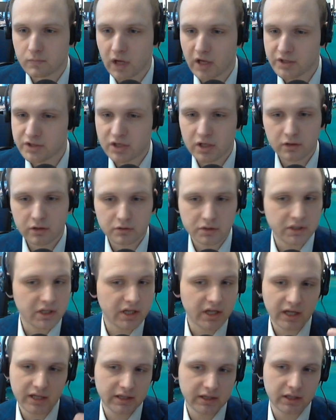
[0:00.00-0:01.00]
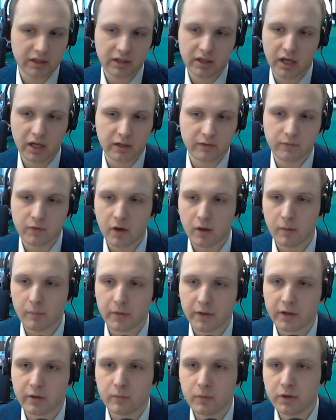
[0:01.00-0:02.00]
It's already getting kind of
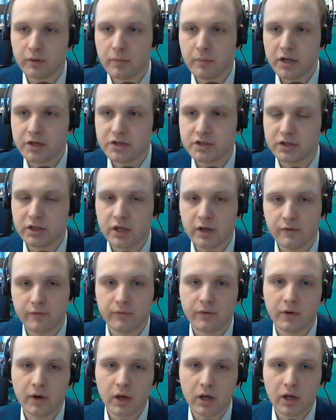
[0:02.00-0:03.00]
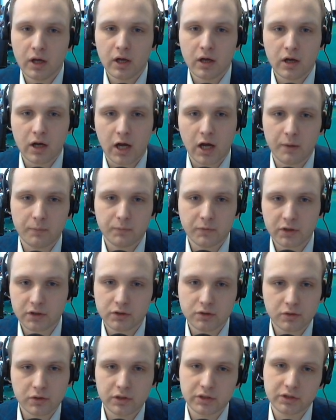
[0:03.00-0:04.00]
complicated. Well, imagine if I'm not
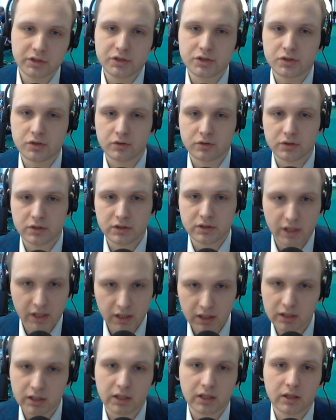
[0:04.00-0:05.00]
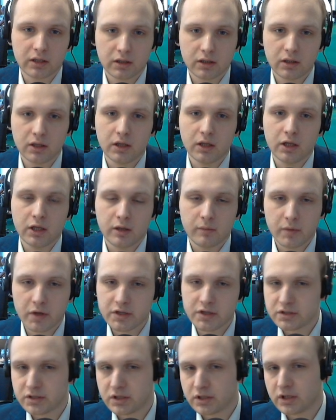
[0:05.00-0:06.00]
doing this on the daily.
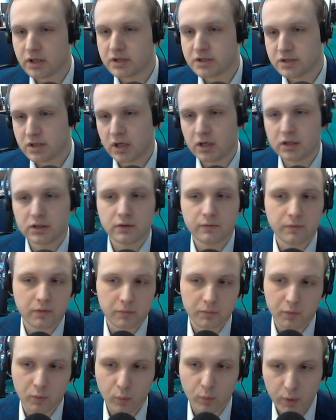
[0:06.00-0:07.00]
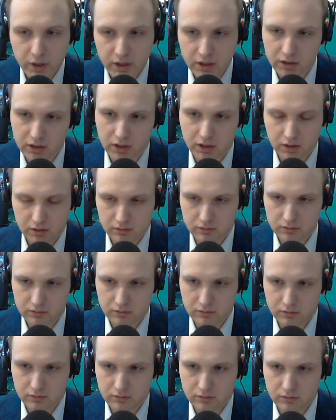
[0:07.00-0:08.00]
Imagine that I started from the weekly.
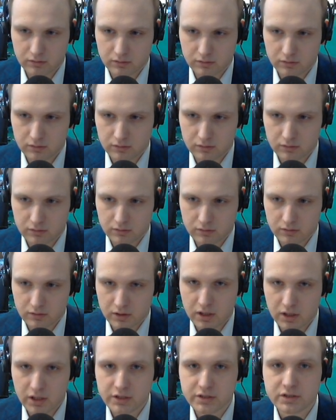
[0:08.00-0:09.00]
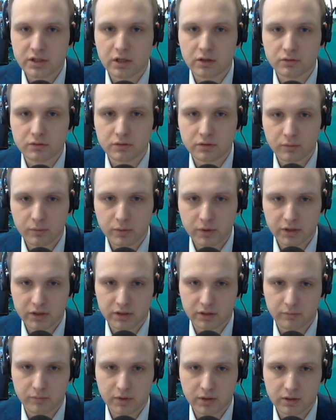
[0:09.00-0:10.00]
I start on the
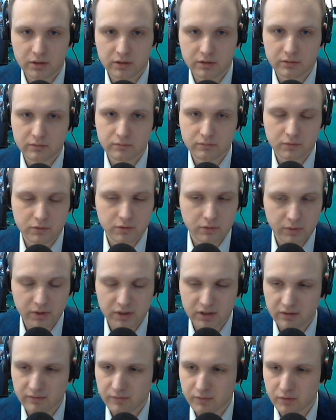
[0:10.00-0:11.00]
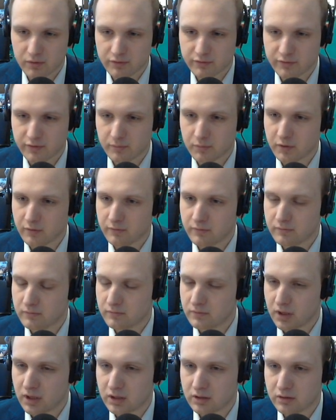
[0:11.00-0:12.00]
weekly, but on the weekly for something
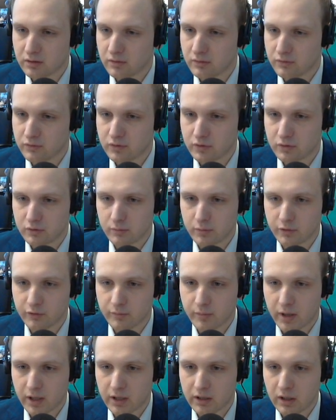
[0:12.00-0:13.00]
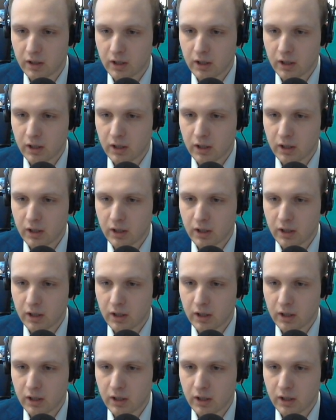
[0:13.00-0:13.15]
like to use the ruble is bad.